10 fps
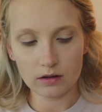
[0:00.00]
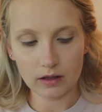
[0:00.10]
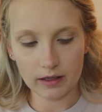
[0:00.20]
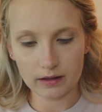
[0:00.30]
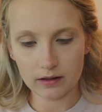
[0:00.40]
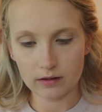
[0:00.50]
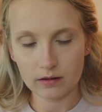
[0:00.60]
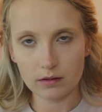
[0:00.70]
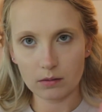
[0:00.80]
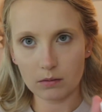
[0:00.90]
like
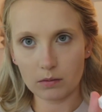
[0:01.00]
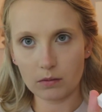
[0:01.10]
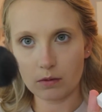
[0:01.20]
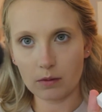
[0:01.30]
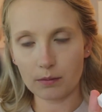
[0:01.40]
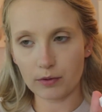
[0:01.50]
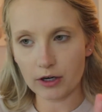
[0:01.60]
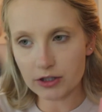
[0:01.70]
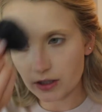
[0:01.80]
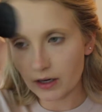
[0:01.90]

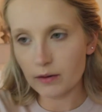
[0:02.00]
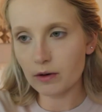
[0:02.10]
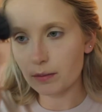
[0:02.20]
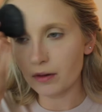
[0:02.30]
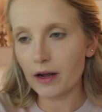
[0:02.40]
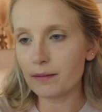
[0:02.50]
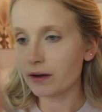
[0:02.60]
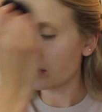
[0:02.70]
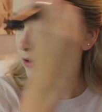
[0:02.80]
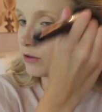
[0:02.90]
brush that I would apply
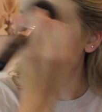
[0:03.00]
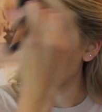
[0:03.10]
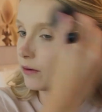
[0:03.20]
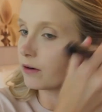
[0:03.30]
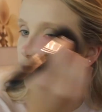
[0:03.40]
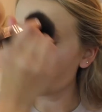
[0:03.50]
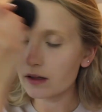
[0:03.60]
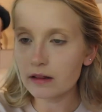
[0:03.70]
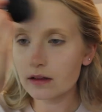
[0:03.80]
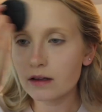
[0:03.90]
my loose powder with.